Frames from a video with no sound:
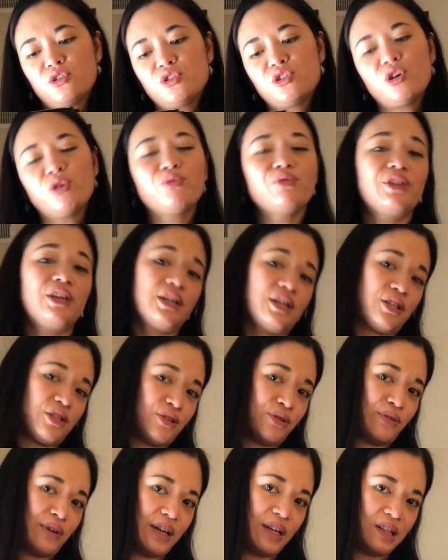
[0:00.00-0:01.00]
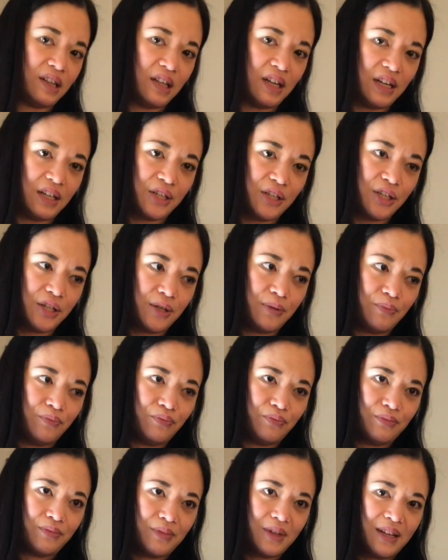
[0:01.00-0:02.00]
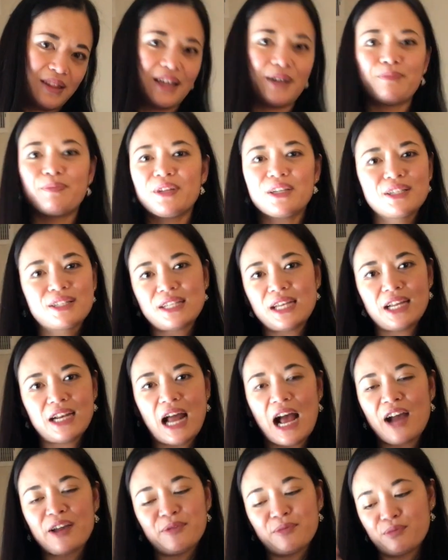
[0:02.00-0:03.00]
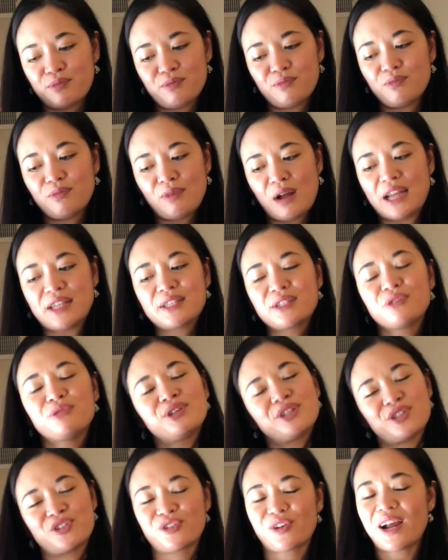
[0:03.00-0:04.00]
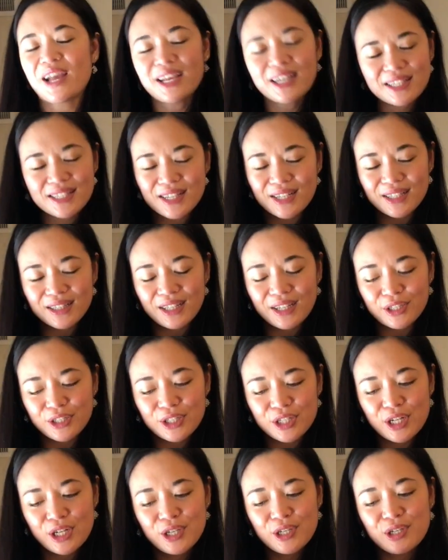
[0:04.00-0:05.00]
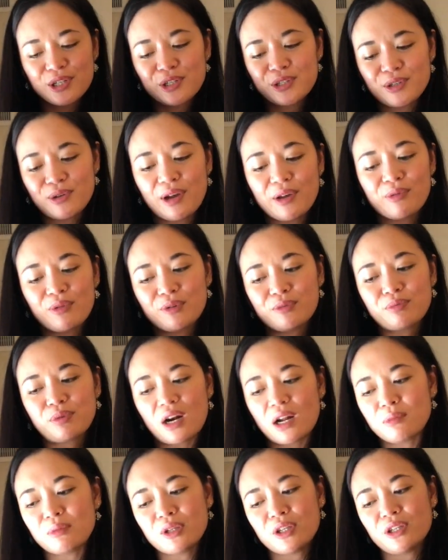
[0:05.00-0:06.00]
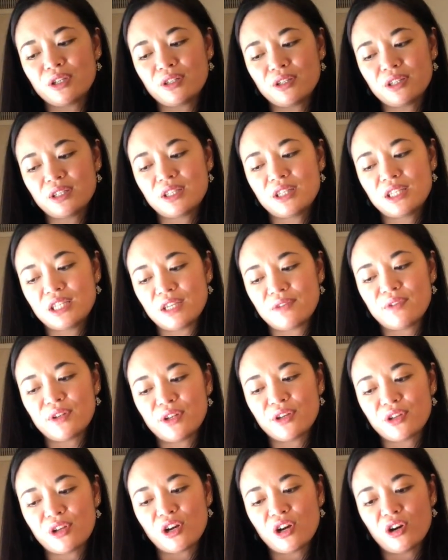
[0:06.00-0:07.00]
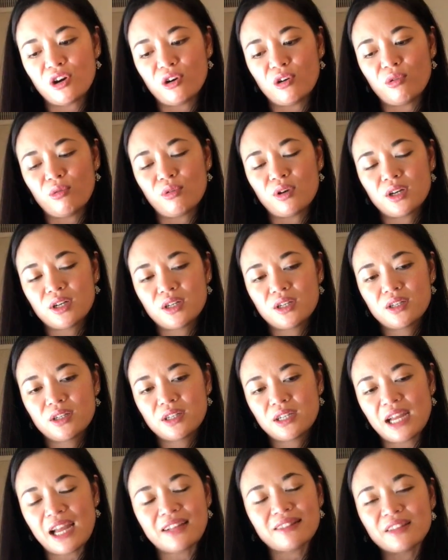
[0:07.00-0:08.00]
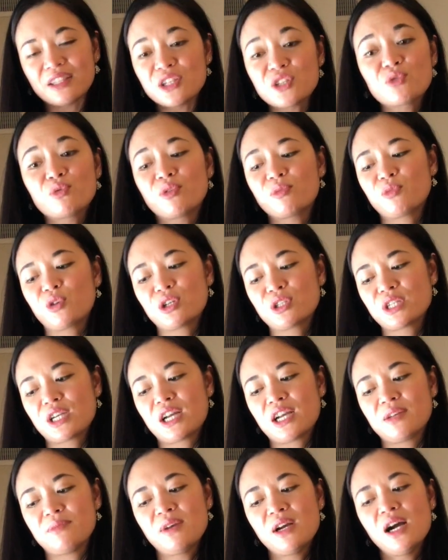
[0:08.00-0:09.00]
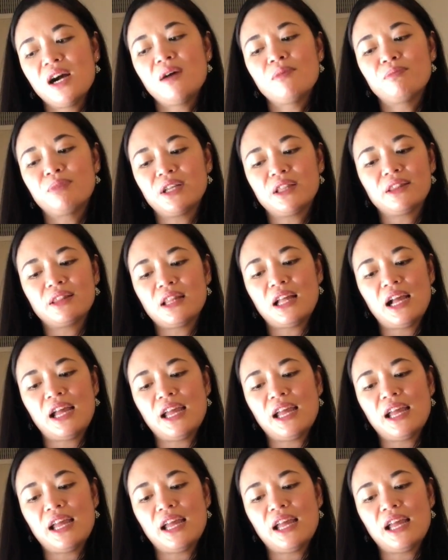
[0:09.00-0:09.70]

don't think it's a great clutch. That being said, I still want to try it as a clutch, so I will probably give it a go at least one more time, but